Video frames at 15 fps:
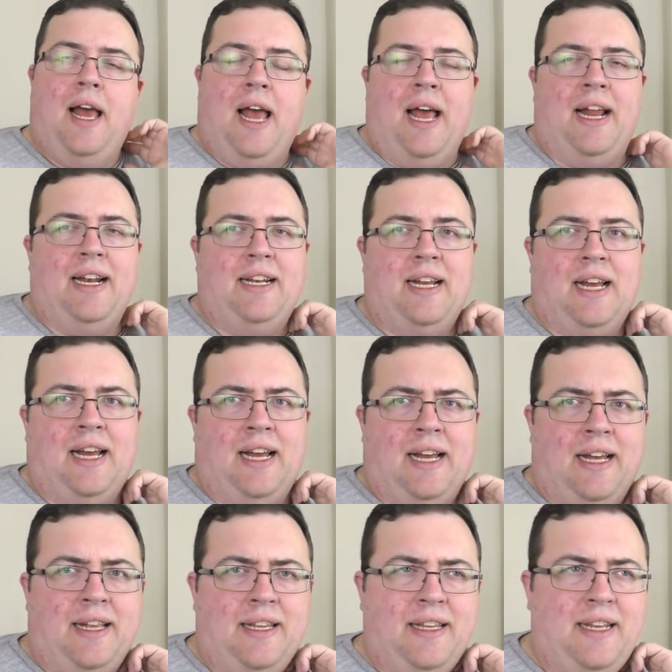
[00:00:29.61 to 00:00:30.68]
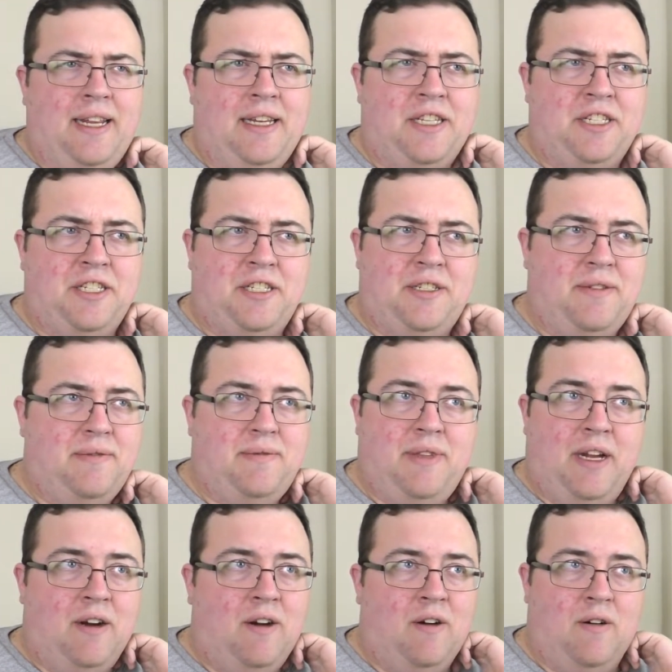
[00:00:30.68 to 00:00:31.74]
And
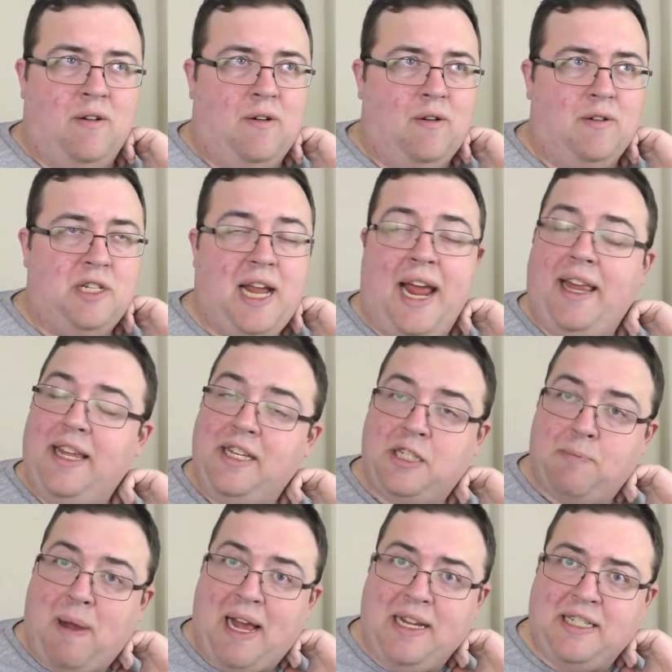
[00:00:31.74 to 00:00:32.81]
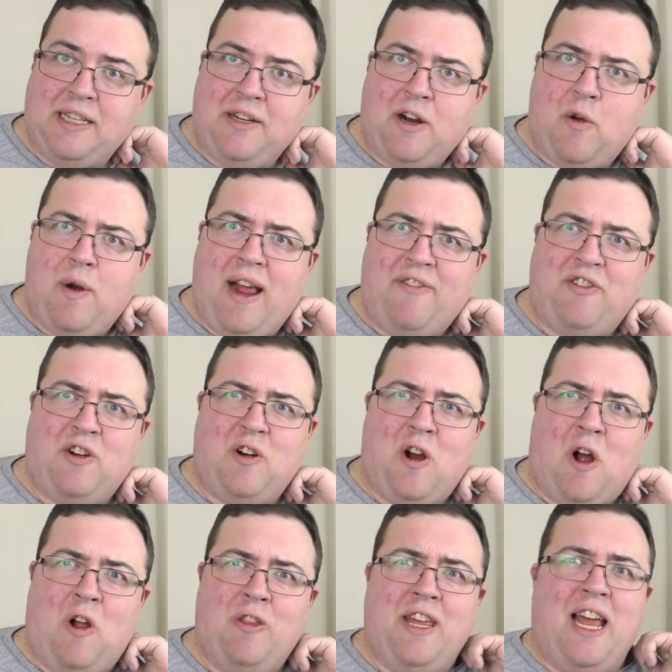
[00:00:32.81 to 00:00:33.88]
they're alien spies, and they're going after
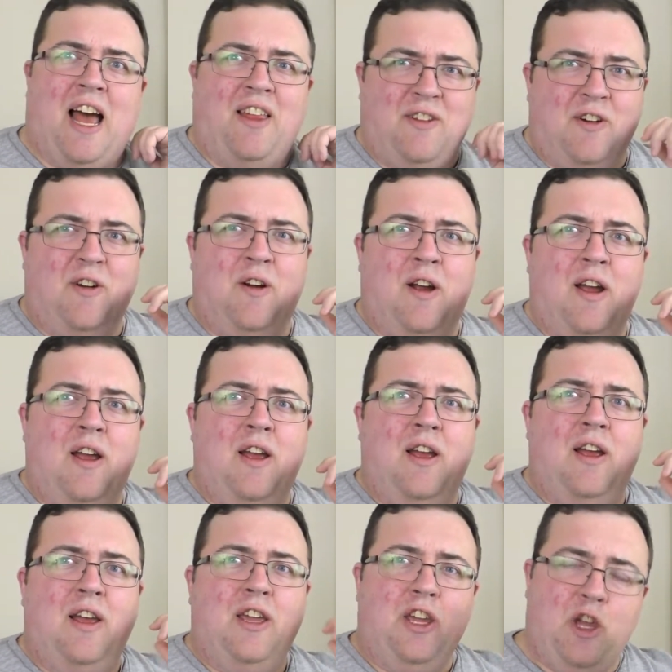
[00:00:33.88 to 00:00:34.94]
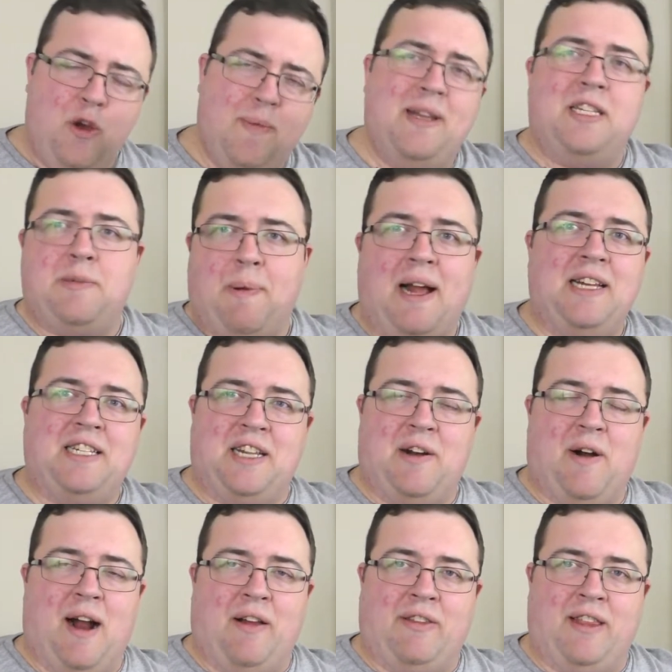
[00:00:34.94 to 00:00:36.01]
all the other human spies that
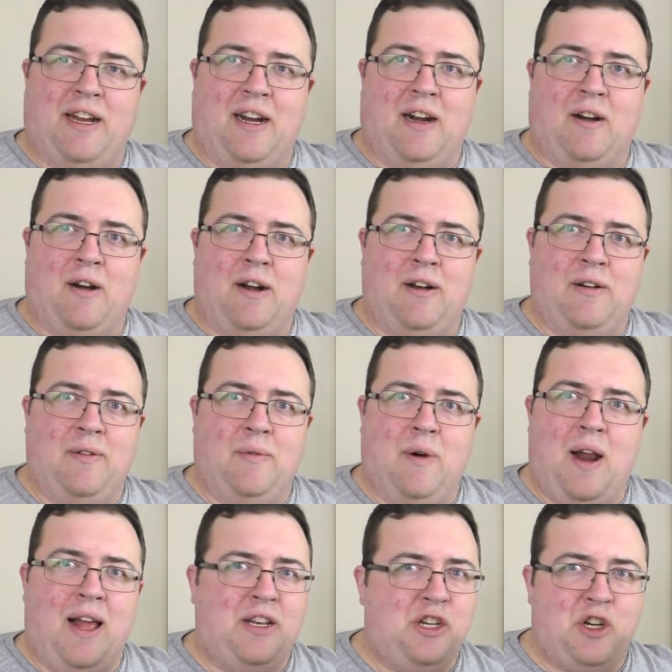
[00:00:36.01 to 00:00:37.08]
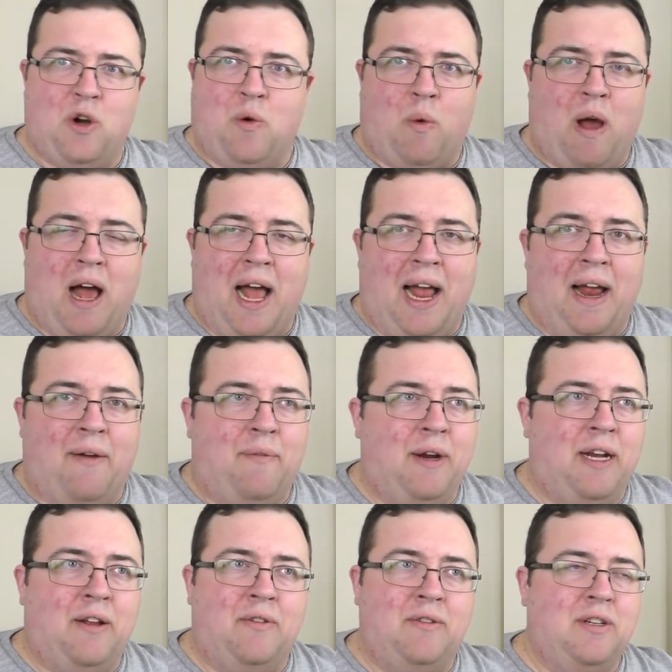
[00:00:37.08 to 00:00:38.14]
are out there, and we're not sure why, and we
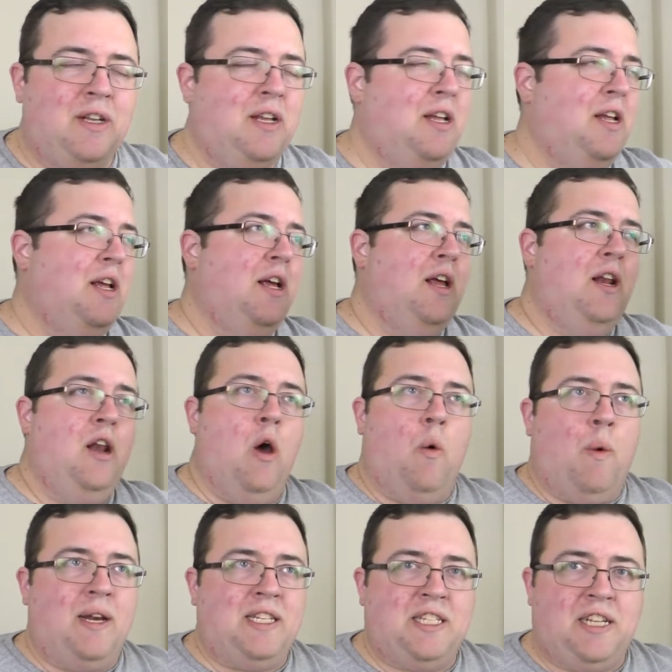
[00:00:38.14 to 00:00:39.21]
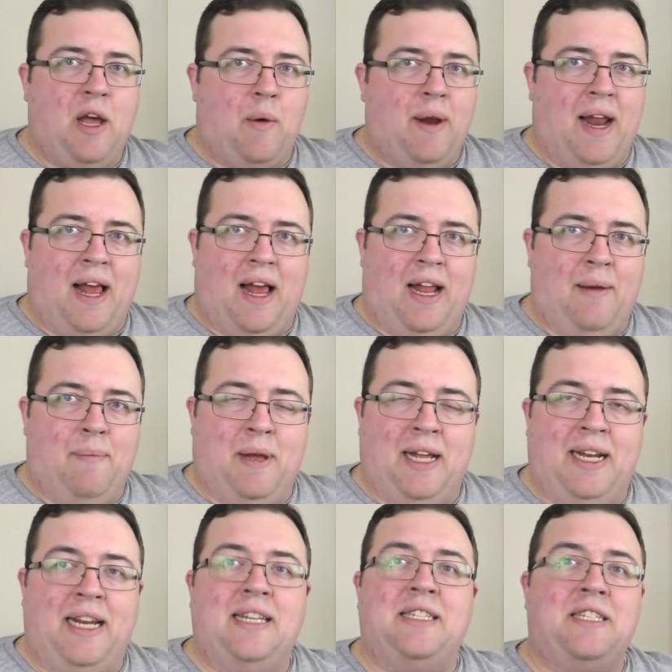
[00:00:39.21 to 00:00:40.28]
don't know what's going on,
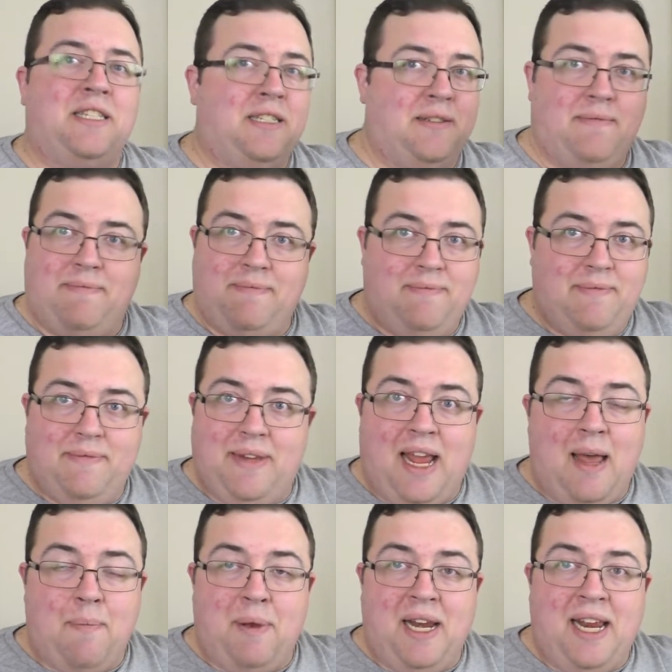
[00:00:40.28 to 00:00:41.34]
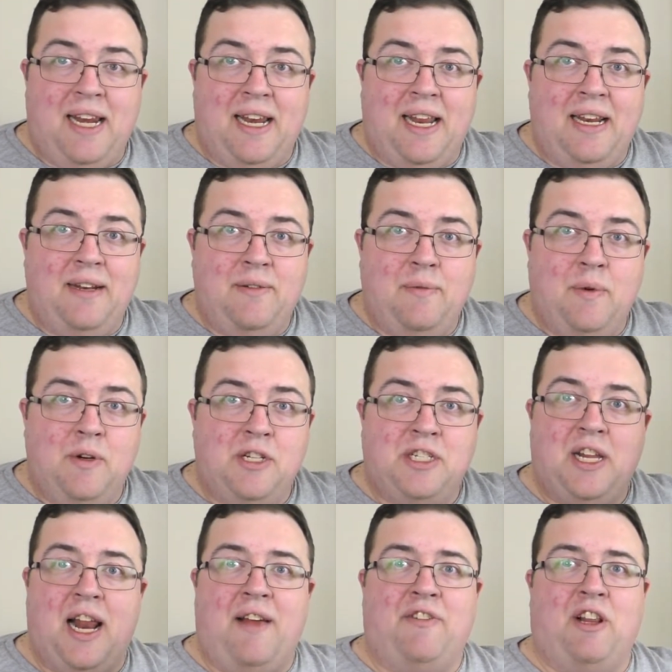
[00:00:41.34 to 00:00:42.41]
but it's happening, and we're
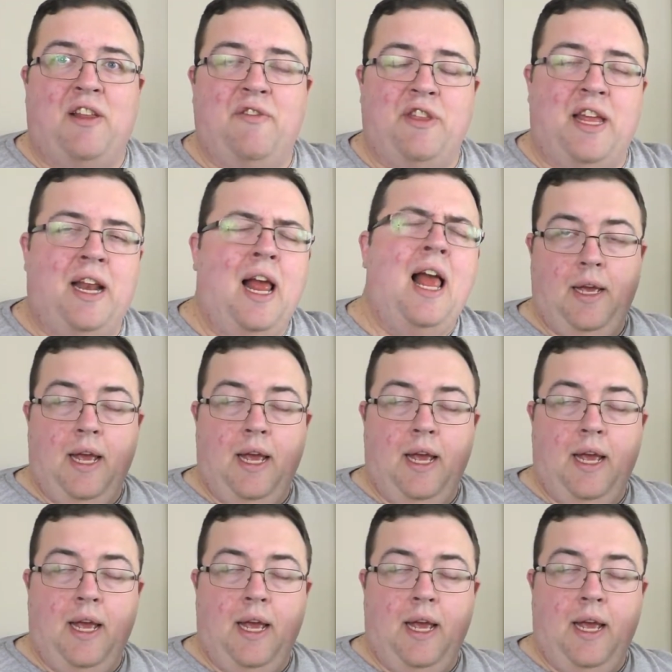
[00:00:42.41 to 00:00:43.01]
just going to have to live with it.